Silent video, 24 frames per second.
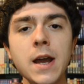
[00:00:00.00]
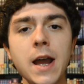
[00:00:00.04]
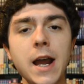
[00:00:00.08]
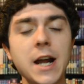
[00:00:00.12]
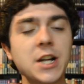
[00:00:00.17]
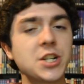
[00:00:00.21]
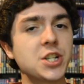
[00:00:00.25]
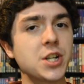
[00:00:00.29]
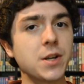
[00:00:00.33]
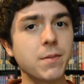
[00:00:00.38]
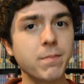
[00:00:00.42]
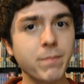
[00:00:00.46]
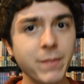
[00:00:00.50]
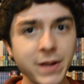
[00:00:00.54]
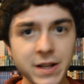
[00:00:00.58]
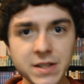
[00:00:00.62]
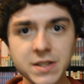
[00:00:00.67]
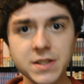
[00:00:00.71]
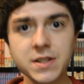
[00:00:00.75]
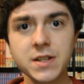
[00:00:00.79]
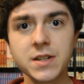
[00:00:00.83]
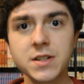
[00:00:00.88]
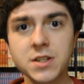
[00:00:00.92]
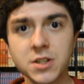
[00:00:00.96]
And she
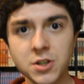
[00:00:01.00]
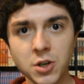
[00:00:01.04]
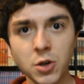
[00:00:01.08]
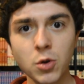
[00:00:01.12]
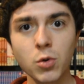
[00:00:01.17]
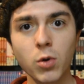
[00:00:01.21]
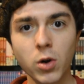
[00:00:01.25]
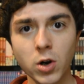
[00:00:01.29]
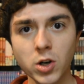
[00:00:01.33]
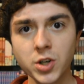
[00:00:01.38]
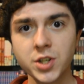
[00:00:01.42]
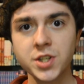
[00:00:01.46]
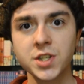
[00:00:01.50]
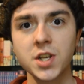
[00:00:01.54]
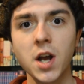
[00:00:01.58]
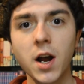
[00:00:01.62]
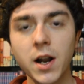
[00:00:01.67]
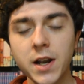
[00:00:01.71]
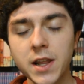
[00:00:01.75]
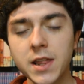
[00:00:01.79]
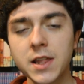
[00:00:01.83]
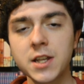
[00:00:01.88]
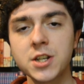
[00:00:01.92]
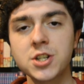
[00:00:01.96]
admits this to her
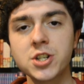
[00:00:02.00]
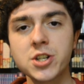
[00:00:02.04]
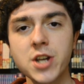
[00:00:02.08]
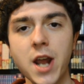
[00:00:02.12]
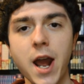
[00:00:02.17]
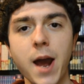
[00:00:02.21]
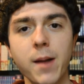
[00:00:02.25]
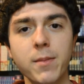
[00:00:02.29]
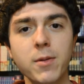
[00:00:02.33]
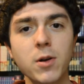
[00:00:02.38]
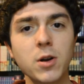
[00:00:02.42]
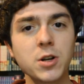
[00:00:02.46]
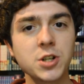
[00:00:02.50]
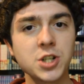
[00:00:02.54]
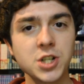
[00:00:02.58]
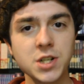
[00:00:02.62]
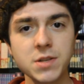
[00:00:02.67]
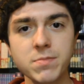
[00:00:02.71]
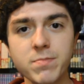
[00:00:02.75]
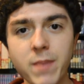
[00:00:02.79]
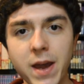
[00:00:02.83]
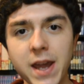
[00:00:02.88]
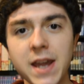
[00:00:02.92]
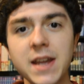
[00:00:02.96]
son in this chapter, and
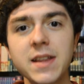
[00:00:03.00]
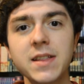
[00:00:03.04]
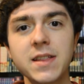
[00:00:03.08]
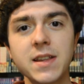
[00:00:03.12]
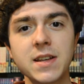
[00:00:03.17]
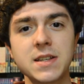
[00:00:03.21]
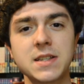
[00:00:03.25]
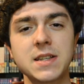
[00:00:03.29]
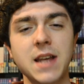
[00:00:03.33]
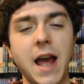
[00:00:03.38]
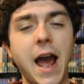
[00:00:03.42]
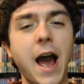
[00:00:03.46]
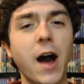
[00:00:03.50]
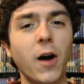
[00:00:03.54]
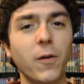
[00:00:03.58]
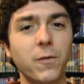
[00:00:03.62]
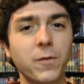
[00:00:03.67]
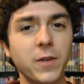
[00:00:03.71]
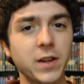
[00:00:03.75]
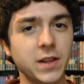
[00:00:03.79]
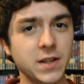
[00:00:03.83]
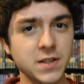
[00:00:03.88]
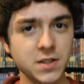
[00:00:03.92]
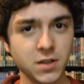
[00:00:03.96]
she made this
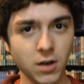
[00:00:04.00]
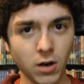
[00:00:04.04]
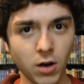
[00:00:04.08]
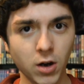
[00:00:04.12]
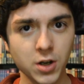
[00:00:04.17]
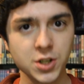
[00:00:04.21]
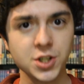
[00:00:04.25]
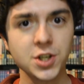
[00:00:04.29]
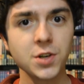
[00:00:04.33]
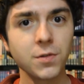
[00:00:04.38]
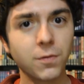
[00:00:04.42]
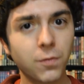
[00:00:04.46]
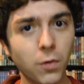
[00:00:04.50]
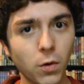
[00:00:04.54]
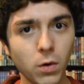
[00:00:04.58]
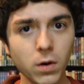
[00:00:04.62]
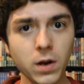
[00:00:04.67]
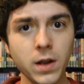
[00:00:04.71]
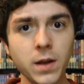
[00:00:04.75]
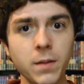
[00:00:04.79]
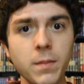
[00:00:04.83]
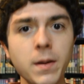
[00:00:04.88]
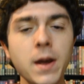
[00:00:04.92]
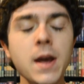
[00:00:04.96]
outfit, this costume for
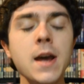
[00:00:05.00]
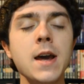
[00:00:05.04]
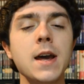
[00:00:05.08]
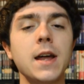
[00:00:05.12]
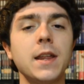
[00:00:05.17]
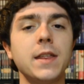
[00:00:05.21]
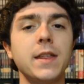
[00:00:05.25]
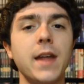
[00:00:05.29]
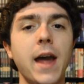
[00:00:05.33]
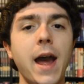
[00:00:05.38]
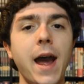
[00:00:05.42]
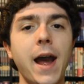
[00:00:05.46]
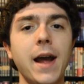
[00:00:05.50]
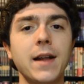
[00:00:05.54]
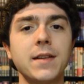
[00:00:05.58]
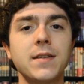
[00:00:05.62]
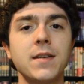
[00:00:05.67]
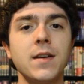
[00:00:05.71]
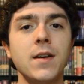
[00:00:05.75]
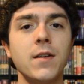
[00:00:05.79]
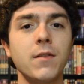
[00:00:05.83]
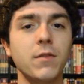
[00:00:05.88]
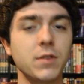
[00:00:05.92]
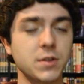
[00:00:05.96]
him that
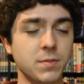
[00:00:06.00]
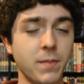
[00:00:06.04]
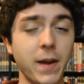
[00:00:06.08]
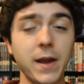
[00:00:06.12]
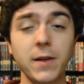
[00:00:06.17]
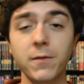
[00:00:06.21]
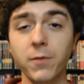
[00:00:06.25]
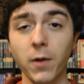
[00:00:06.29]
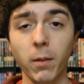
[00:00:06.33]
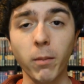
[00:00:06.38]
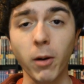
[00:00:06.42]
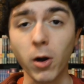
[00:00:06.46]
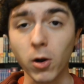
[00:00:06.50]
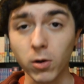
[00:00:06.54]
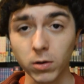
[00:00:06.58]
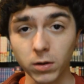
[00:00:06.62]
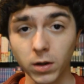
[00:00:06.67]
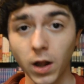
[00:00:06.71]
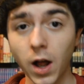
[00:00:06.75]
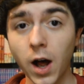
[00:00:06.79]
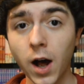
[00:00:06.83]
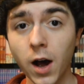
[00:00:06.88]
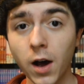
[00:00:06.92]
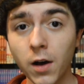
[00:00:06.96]
was made from her
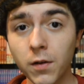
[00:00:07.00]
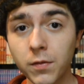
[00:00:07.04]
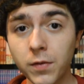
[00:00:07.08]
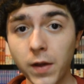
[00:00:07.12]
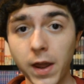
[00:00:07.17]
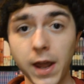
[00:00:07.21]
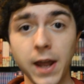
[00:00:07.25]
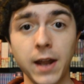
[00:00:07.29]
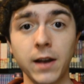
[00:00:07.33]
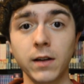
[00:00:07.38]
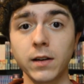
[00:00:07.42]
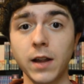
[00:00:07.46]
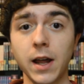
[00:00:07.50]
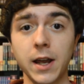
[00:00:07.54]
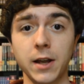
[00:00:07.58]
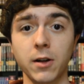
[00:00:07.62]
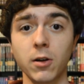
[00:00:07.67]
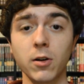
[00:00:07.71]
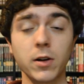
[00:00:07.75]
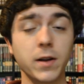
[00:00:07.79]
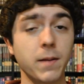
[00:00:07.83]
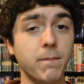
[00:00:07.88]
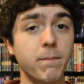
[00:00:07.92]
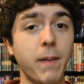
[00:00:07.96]
love and, like,
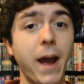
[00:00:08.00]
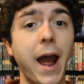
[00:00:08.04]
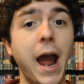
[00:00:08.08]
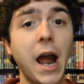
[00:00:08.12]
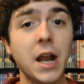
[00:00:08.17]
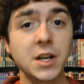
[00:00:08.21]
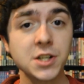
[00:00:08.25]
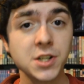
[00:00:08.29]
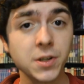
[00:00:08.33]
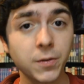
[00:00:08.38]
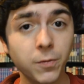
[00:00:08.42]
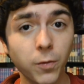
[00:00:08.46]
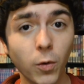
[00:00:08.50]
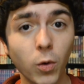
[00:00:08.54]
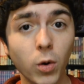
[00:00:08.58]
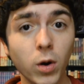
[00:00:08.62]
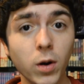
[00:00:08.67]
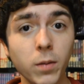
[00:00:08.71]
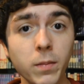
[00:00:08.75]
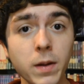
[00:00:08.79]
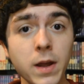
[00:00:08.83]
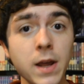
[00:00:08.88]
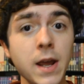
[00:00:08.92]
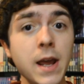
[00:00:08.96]
her compassion for
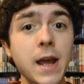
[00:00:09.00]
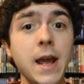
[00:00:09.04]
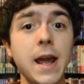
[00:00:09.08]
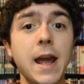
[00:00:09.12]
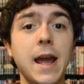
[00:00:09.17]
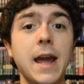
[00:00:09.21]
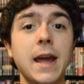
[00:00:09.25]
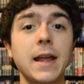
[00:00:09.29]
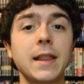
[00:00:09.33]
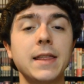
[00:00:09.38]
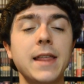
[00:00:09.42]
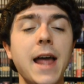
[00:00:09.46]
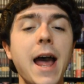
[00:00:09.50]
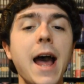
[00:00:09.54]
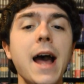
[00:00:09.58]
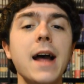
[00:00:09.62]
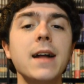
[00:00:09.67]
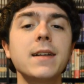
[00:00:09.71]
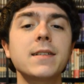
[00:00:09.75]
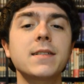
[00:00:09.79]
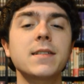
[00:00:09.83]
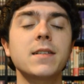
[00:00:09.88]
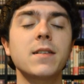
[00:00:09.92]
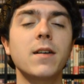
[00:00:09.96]
him. And
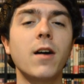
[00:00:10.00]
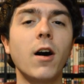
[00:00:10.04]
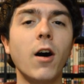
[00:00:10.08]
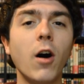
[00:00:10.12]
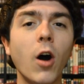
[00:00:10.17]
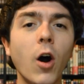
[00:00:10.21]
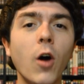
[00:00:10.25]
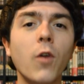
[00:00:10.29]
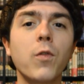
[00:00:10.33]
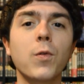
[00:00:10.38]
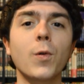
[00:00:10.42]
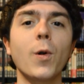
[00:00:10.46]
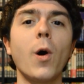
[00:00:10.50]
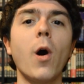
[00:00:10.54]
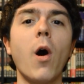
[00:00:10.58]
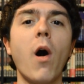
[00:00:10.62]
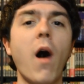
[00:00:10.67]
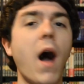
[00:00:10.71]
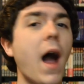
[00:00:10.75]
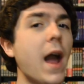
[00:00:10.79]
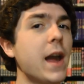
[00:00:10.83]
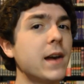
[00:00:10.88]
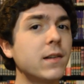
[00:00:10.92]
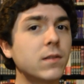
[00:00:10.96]
that...
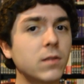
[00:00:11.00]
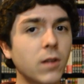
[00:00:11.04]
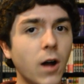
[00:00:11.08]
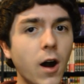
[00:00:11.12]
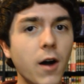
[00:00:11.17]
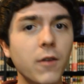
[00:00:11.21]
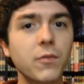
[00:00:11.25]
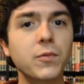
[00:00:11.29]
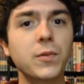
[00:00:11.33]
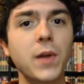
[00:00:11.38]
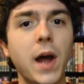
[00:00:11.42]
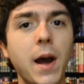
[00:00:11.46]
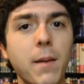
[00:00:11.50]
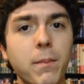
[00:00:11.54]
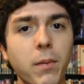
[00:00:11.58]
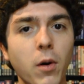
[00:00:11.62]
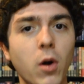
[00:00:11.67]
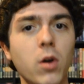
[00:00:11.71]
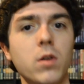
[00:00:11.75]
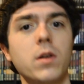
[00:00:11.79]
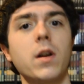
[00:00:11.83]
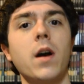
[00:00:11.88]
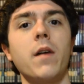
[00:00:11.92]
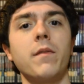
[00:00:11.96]
overall, I love that
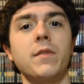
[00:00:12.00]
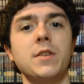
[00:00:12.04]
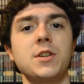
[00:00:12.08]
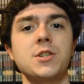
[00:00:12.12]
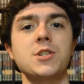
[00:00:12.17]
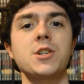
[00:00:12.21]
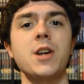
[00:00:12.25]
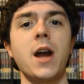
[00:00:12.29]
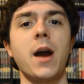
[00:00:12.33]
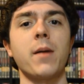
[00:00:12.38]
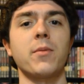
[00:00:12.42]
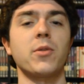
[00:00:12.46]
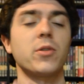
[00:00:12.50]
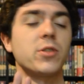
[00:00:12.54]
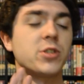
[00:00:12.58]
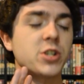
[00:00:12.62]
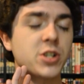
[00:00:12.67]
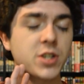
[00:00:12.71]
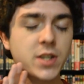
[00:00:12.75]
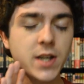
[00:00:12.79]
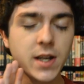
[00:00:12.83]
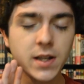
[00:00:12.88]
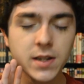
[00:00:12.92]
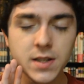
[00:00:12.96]
part of this chapter.
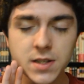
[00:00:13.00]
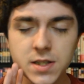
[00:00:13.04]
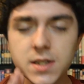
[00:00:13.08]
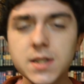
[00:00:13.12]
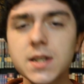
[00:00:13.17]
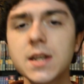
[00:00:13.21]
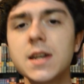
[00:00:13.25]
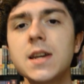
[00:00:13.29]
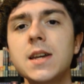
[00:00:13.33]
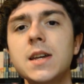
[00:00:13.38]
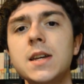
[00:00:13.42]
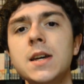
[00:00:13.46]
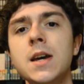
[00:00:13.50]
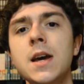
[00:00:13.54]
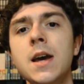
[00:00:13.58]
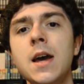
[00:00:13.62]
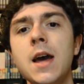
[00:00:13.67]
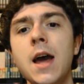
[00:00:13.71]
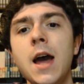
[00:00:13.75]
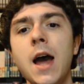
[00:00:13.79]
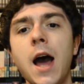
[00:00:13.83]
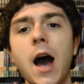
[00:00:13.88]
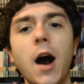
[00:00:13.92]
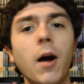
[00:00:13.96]
Just getting to see
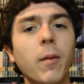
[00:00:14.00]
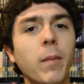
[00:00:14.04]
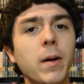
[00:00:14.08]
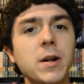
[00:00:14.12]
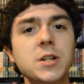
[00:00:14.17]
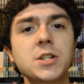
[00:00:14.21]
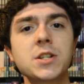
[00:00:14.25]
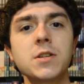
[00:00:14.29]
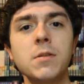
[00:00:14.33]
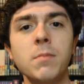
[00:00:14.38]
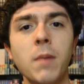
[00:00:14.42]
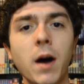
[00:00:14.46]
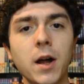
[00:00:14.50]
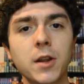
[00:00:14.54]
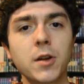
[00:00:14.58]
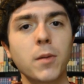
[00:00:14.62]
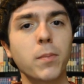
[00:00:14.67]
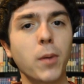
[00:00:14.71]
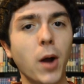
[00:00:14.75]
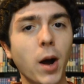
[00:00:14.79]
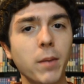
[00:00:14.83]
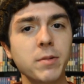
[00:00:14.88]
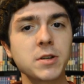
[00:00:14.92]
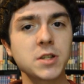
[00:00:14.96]
how much the mother
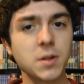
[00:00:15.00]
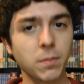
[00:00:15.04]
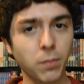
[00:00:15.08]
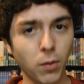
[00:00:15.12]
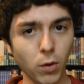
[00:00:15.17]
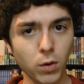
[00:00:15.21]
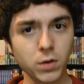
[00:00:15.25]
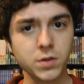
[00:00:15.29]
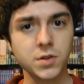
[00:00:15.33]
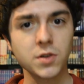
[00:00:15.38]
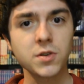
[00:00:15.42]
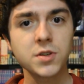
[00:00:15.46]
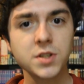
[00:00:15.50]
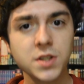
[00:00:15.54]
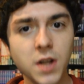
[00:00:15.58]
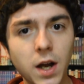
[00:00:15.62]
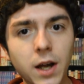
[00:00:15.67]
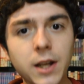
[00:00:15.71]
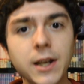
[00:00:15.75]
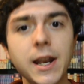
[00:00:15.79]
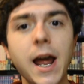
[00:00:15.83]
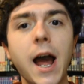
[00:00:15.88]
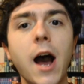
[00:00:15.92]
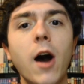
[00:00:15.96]
probably supports her
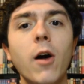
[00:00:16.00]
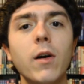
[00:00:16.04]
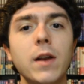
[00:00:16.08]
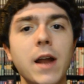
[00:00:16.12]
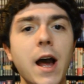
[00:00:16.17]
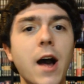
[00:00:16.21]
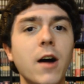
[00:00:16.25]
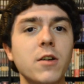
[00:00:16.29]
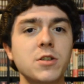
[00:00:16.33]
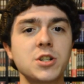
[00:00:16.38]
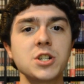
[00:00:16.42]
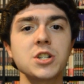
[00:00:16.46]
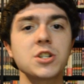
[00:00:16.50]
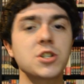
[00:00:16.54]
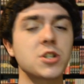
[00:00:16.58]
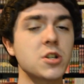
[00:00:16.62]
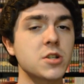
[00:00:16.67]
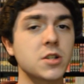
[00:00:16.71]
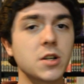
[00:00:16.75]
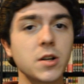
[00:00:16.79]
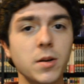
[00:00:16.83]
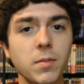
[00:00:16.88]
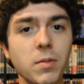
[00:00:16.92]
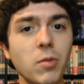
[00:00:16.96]
son now and how she's
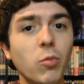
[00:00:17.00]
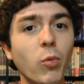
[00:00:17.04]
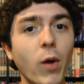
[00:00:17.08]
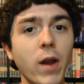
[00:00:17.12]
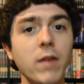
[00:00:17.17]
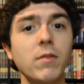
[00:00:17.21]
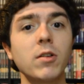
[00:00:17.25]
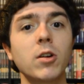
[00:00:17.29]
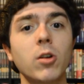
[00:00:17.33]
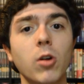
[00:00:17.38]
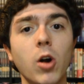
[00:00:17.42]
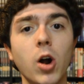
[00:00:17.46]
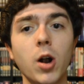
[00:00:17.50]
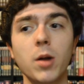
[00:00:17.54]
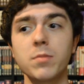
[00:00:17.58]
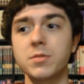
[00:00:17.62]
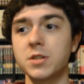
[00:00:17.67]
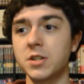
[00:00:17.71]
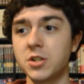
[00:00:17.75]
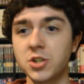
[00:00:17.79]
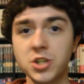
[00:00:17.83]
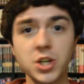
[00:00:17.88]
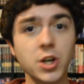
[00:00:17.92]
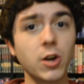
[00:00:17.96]
just going to be waving her
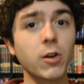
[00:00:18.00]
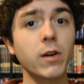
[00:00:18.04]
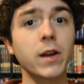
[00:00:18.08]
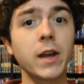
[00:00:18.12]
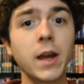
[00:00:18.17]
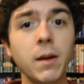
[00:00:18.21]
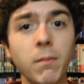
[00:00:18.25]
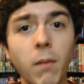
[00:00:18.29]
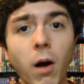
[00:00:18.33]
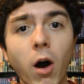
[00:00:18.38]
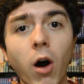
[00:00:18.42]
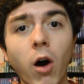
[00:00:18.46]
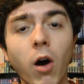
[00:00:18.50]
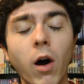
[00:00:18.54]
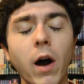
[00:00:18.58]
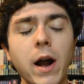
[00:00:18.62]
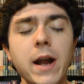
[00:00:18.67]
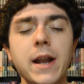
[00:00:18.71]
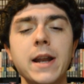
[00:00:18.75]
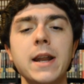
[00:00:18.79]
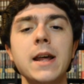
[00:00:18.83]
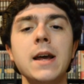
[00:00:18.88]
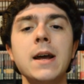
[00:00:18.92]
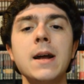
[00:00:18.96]
arms and cheering him
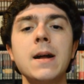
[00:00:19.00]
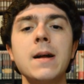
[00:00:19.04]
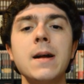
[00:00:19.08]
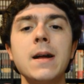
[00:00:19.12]
on.